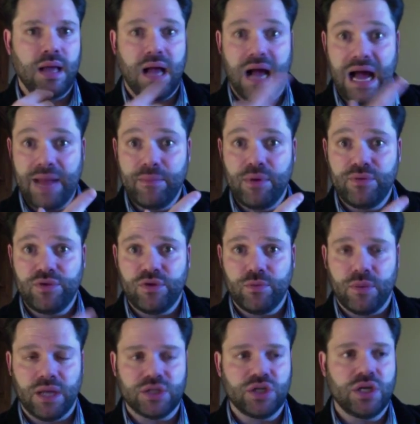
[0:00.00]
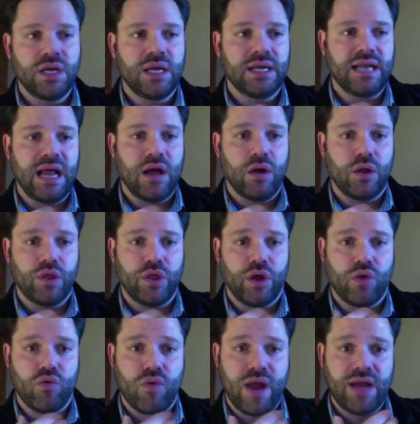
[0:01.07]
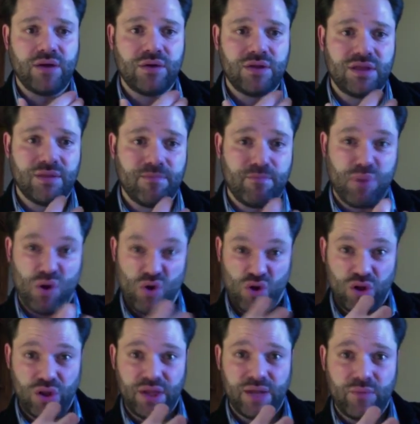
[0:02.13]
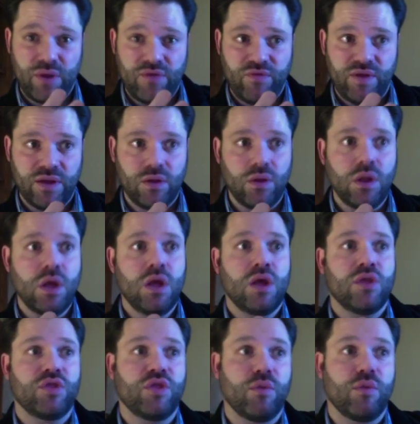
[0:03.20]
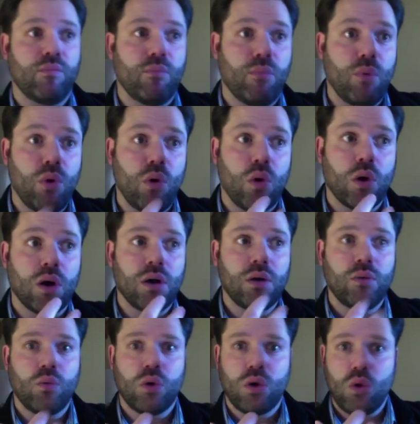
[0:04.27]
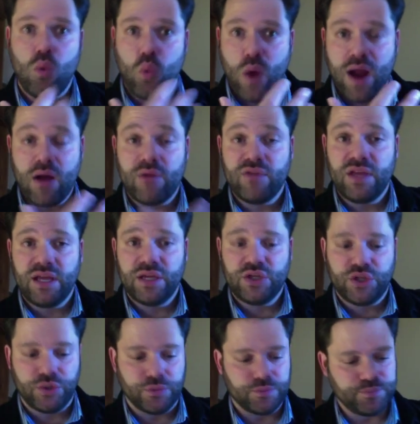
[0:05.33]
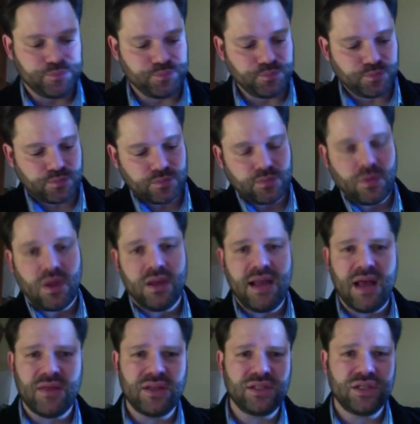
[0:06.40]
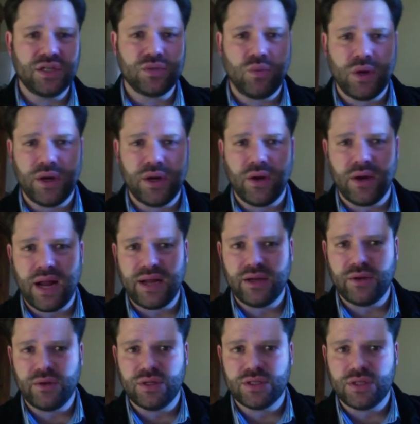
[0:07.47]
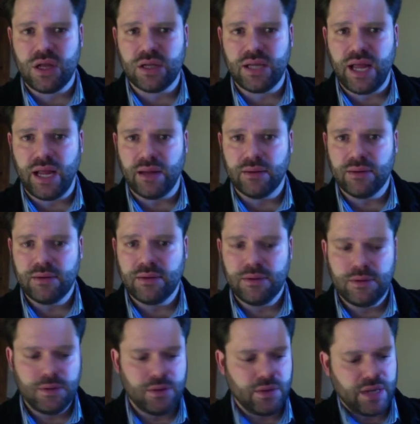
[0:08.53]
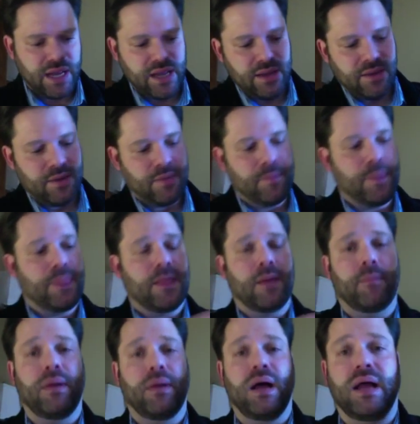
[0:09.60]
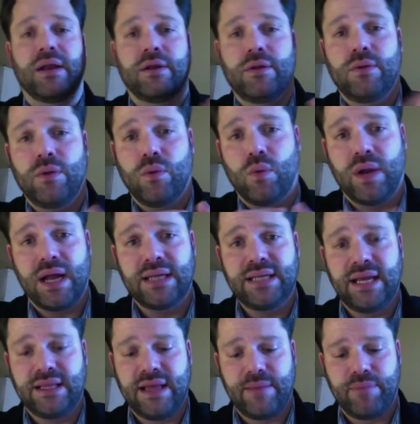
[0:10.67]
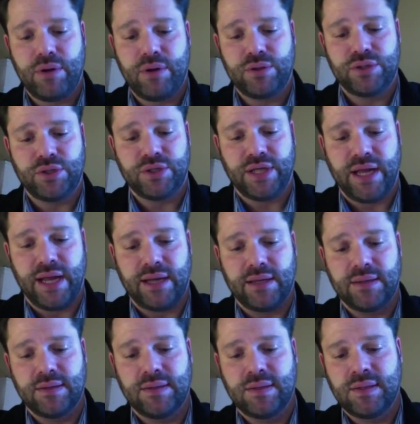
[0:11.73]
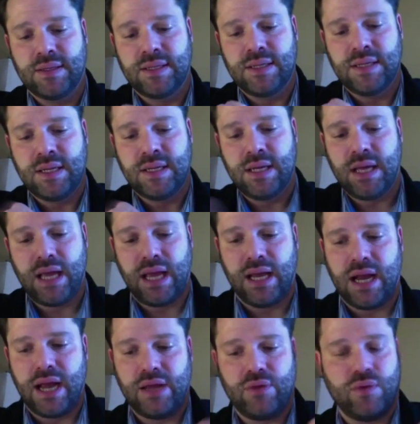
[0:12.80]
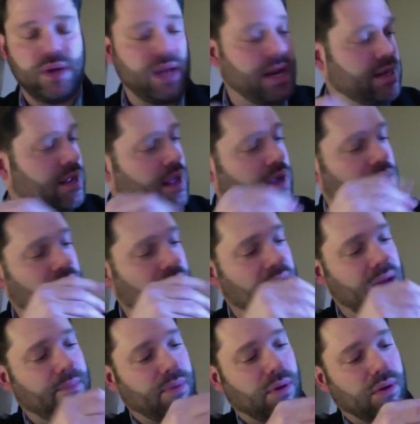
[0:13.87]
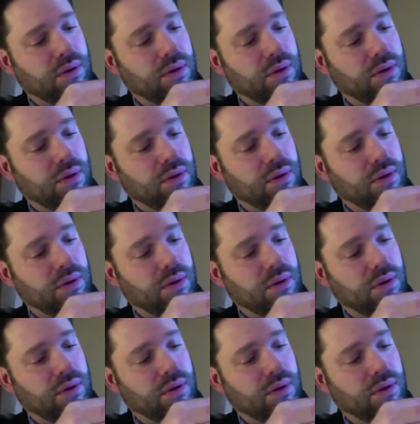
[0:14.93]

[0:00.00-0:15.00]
I move too much. Now, the greater the pull that we feel, the more we're aware of the issue. Now, this is just one note. I can do this all day, okay? But when I take that Poster Tack and I create a couple,